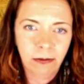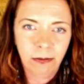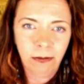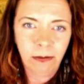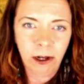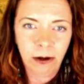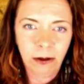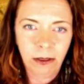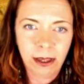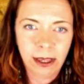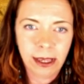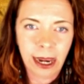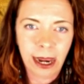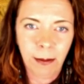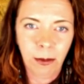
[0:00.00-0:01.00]
You know, the
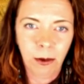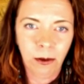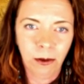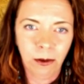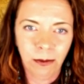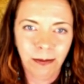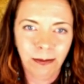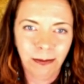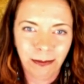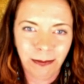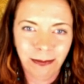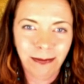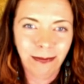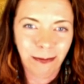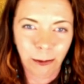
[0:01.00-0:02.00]
sample
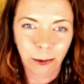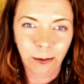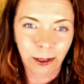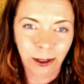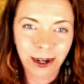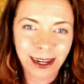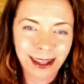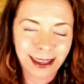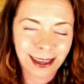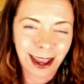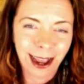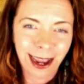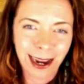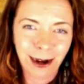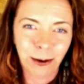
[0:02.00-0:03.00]
look
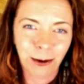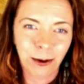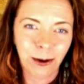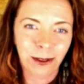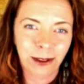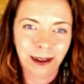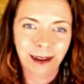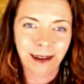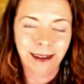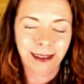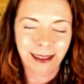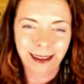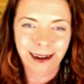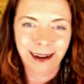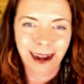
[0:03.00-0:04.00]
inside or
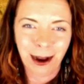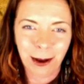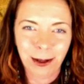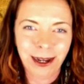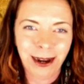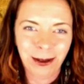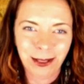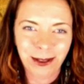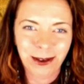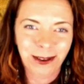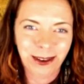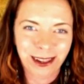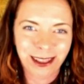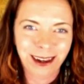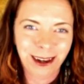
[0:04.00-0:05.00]
the download
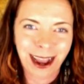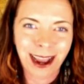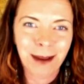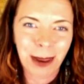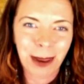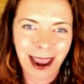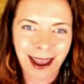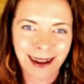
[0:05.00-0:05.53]
to the iPad.